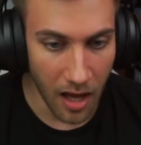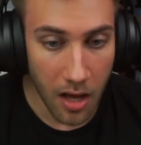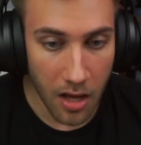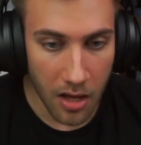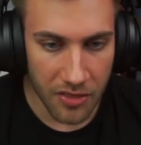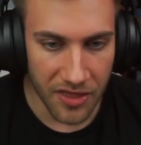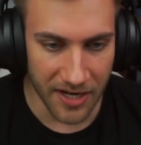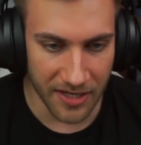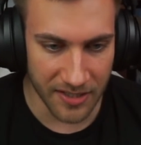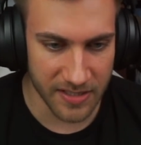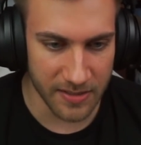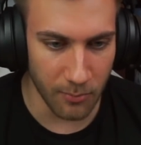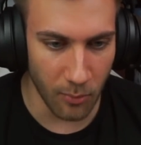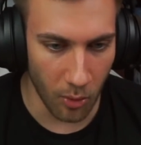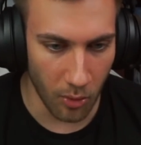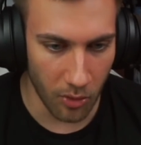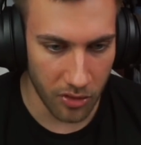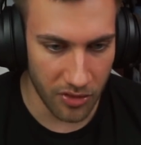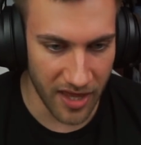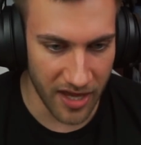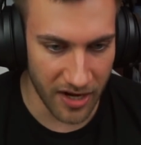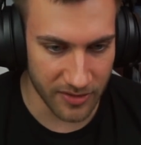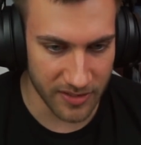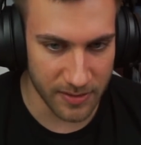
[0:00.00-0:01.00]
There's
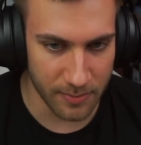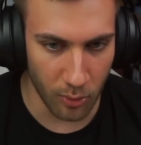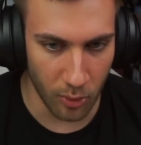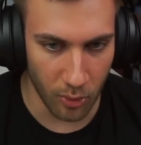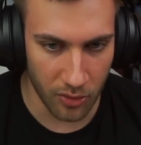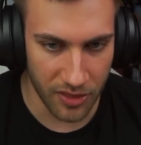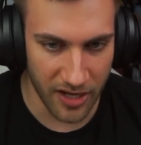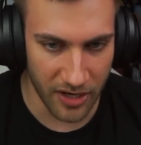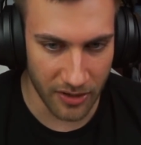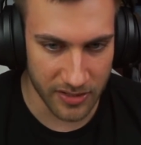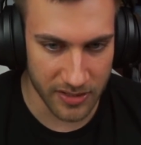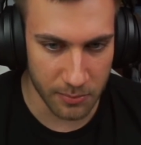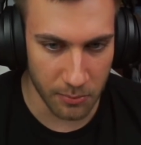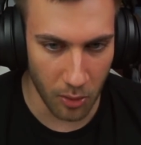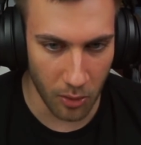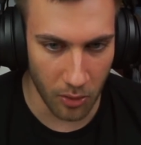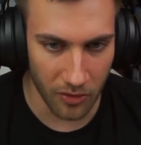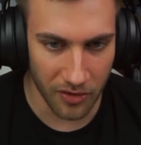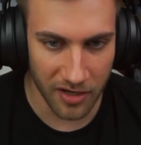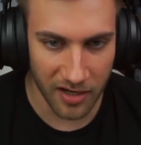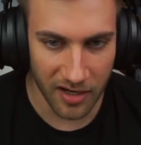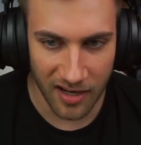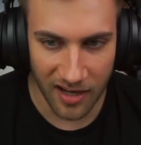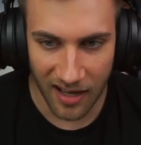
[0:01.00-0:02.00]
more!
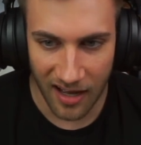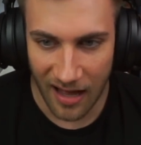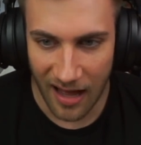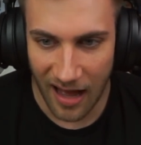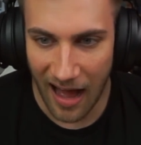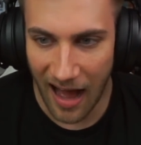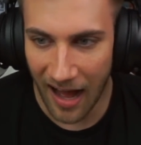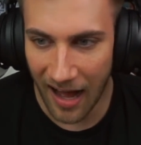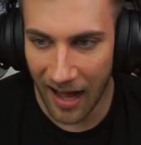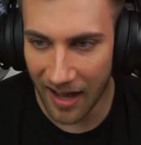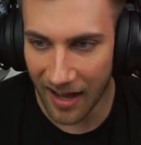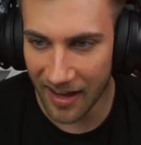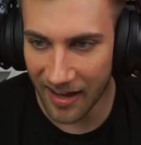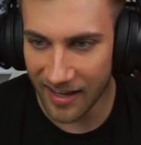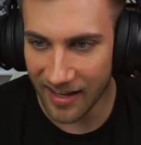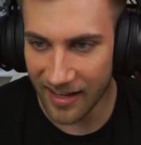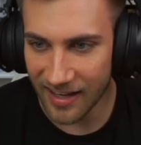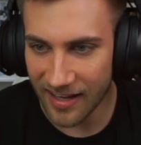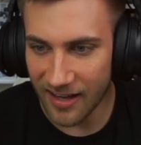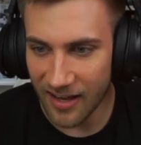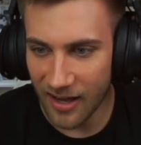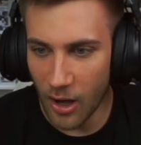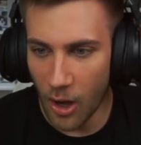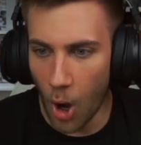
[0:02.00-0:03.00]
Hi!
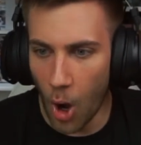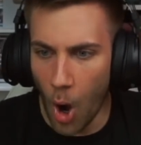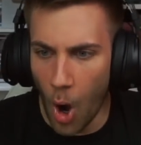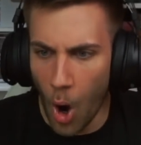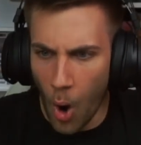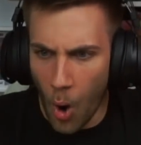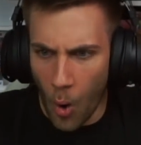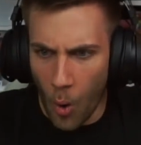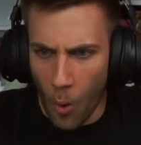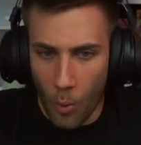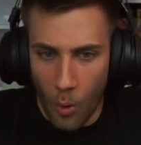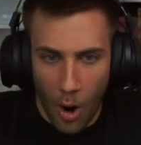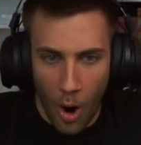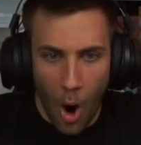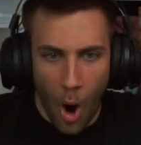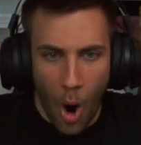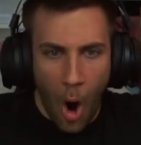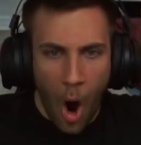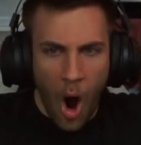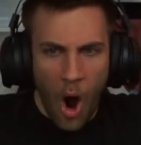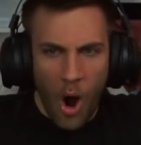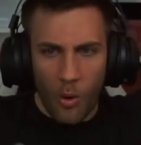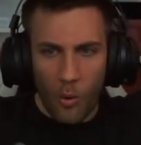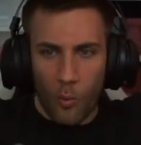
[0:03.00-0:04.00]
Oh,
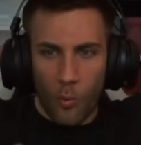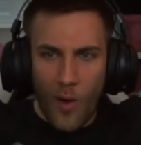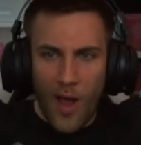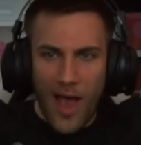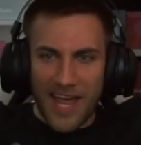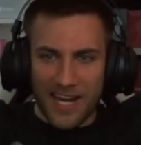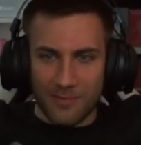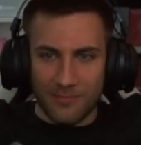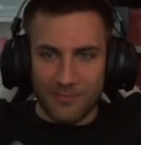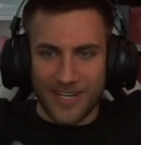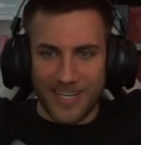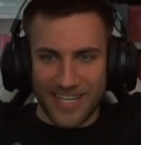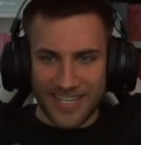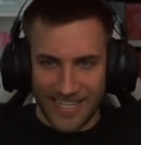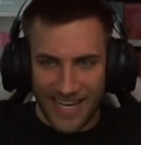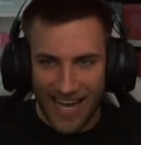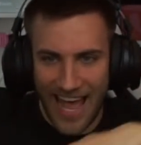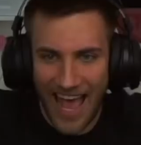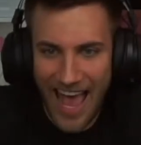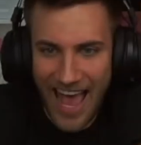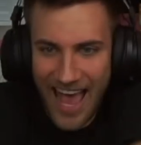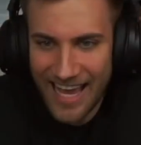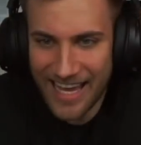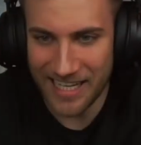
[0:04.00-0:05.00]
wait a minute!
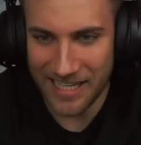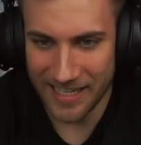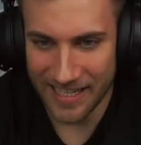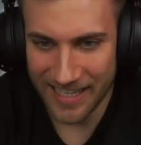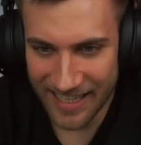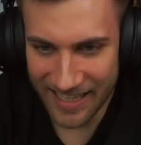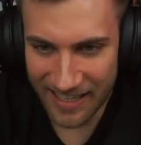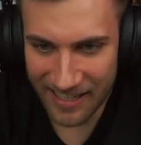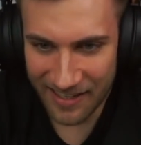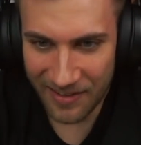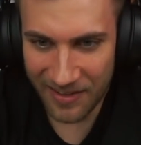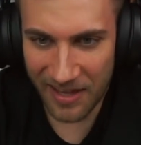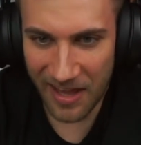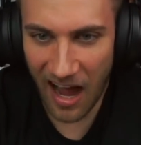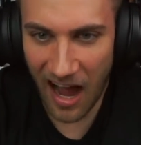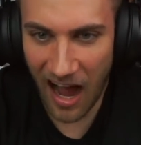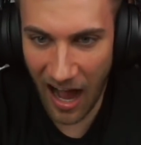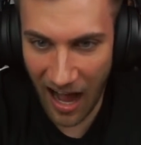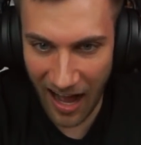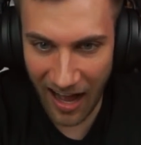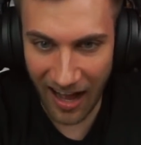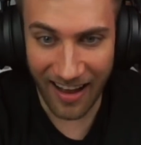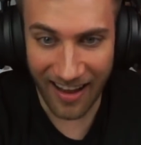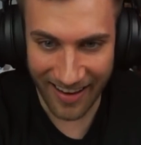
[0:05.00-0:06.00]
Hey!
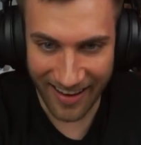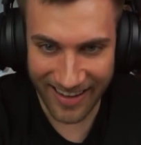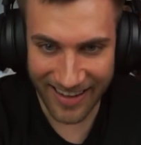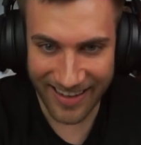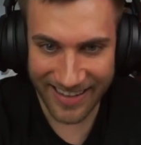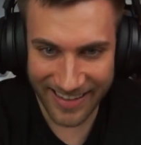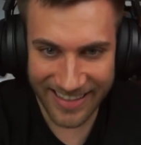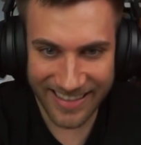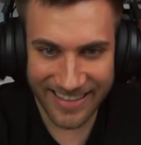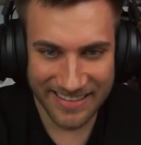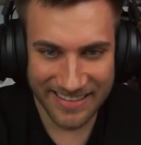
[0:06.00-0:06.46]
Hi!